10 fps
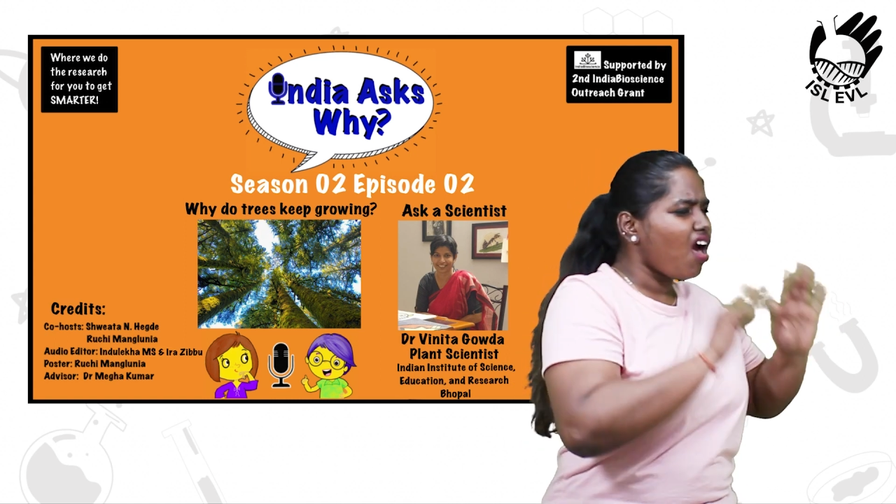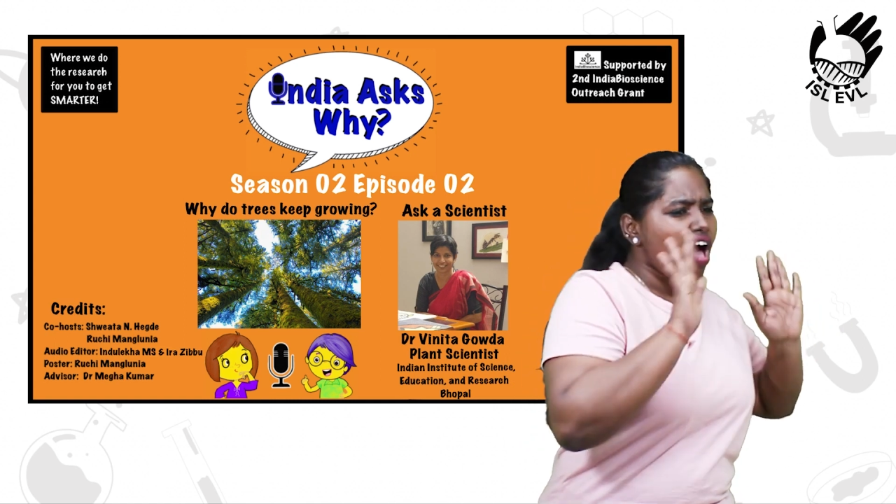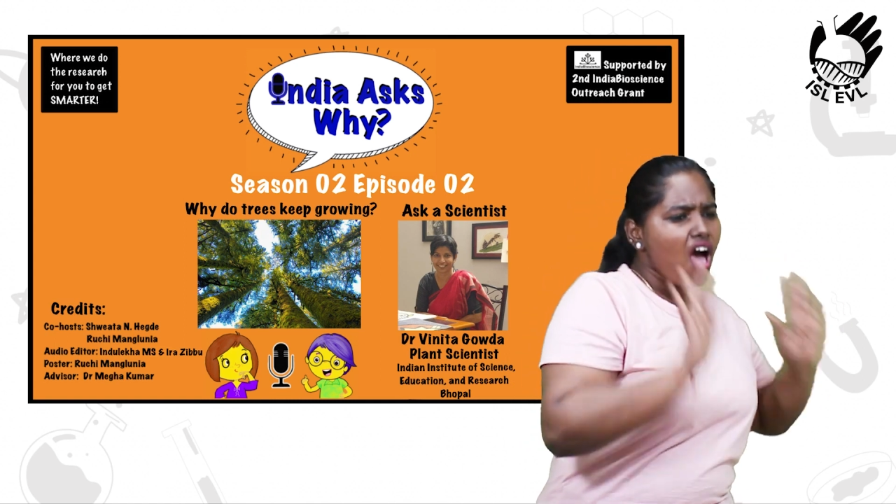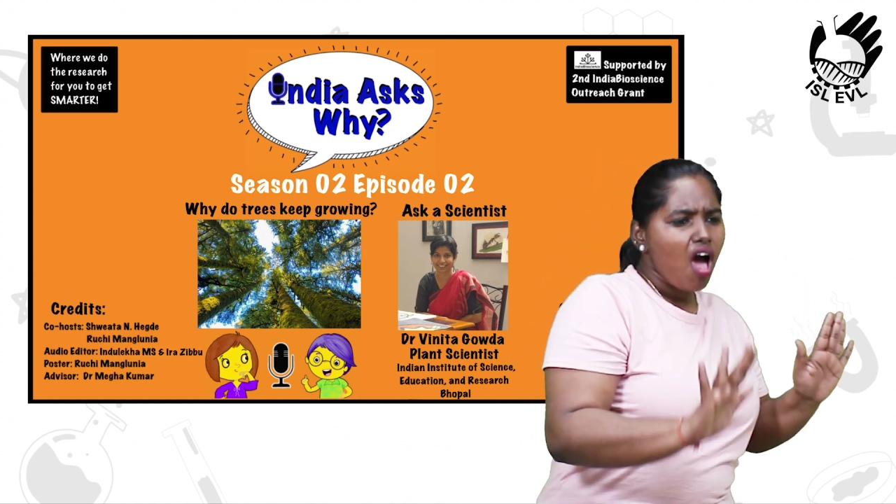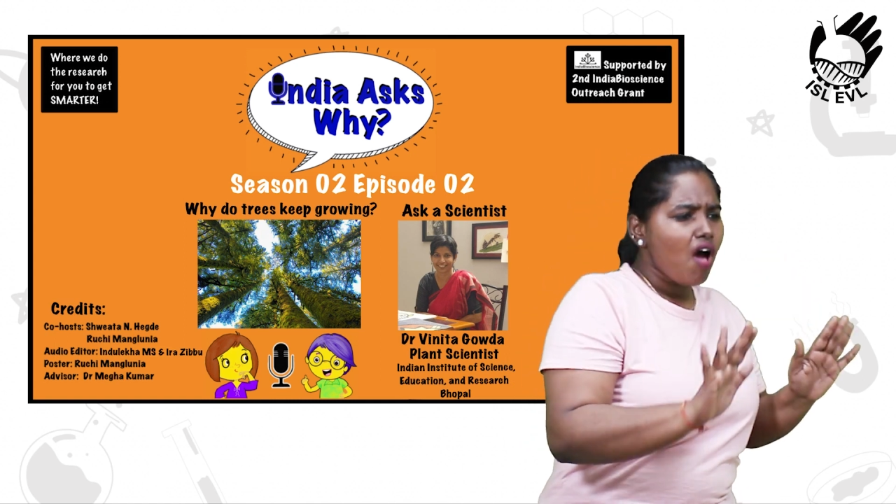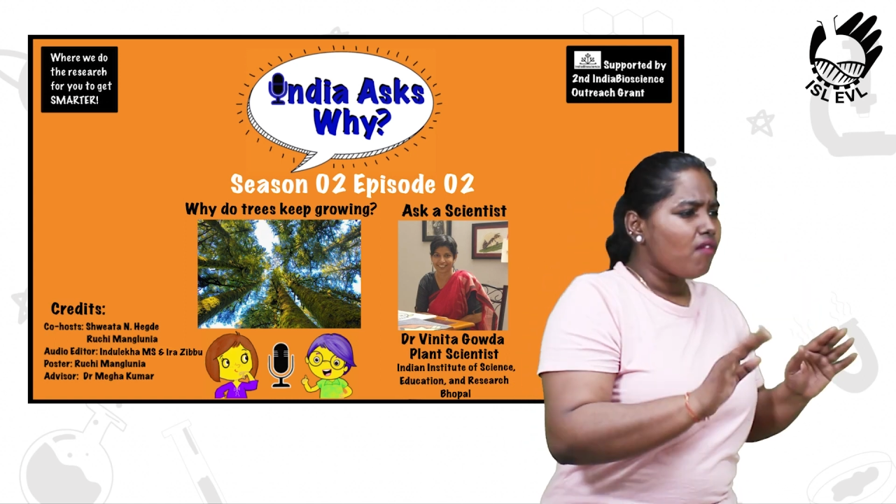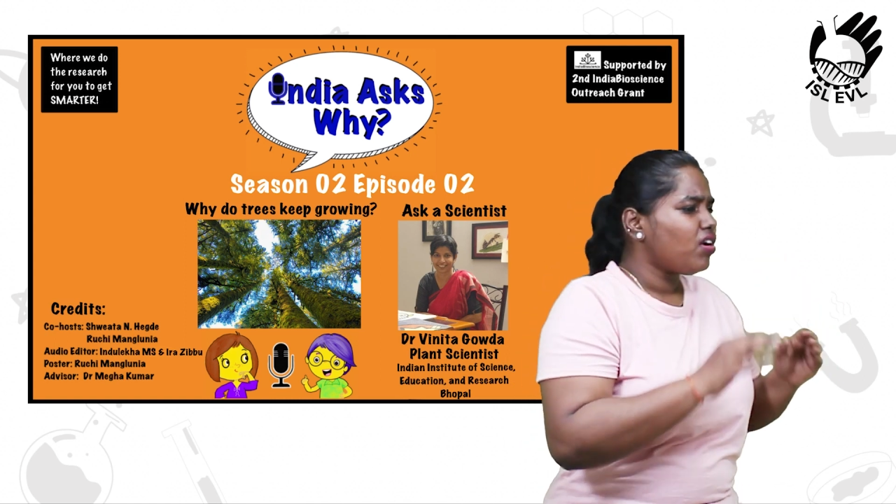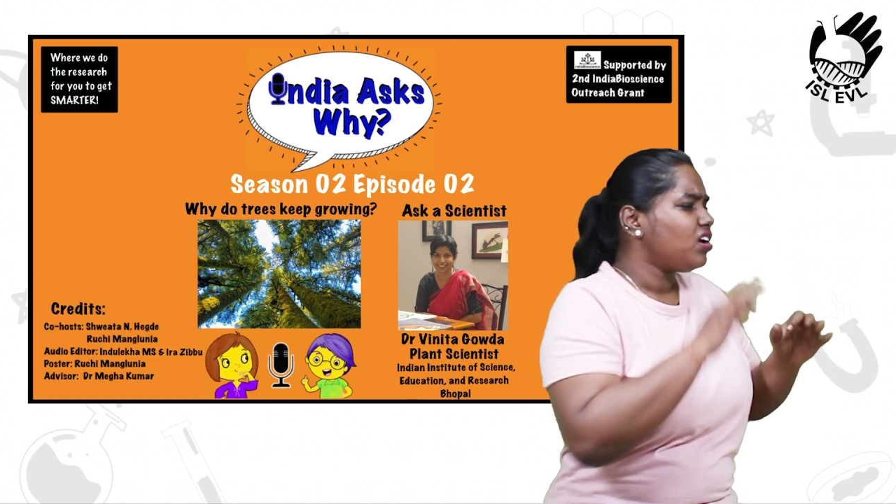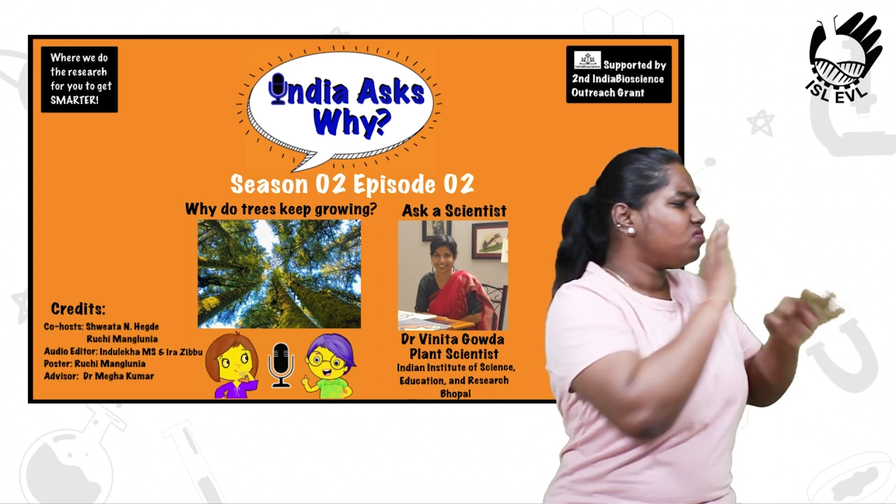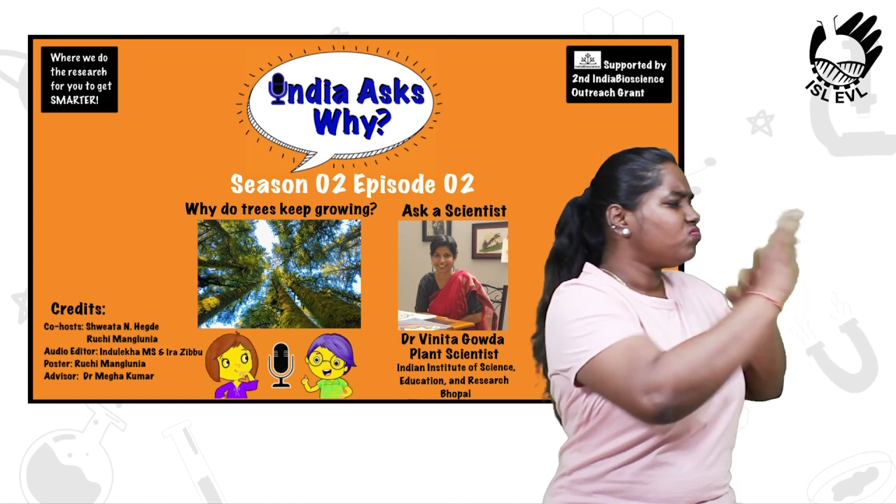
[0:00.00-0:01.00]
Let's not
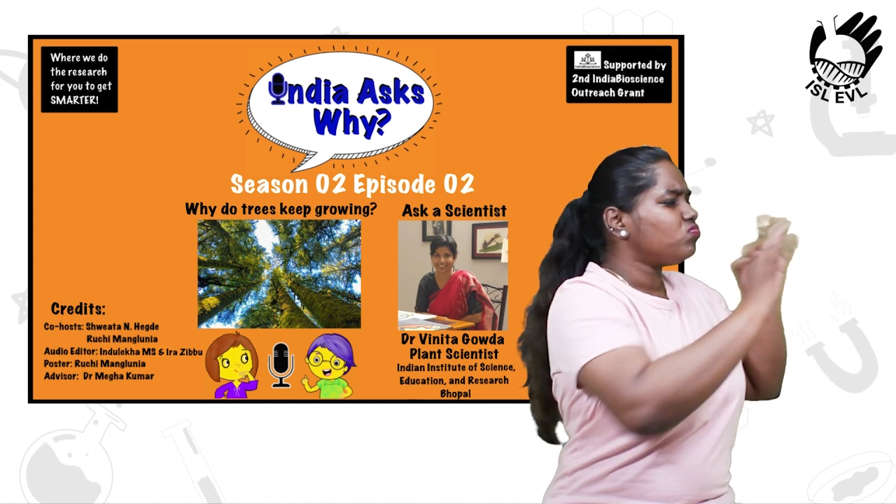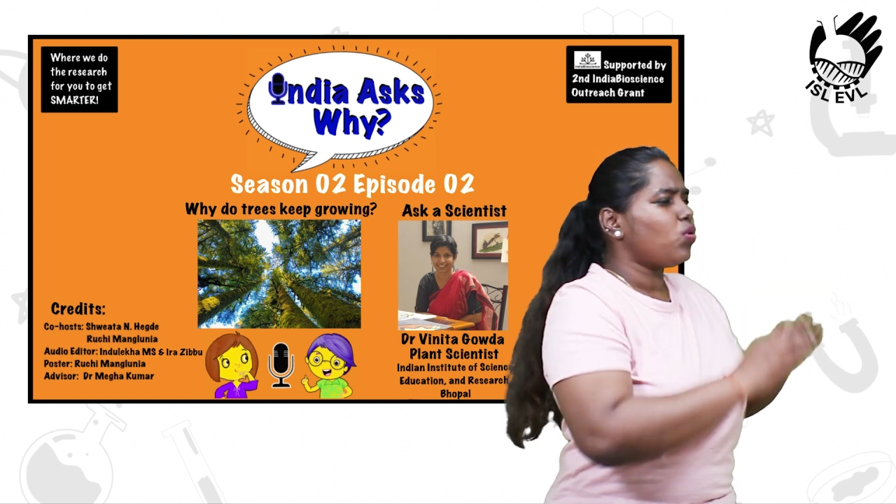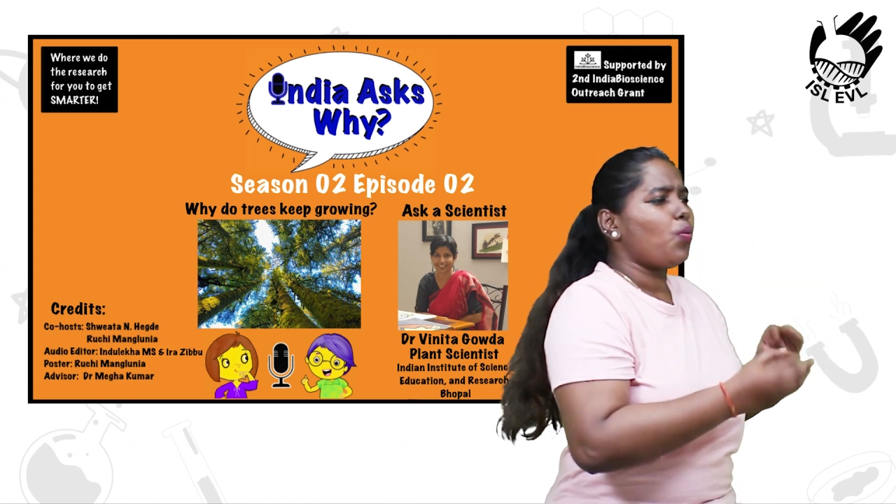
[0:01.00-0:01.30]
make more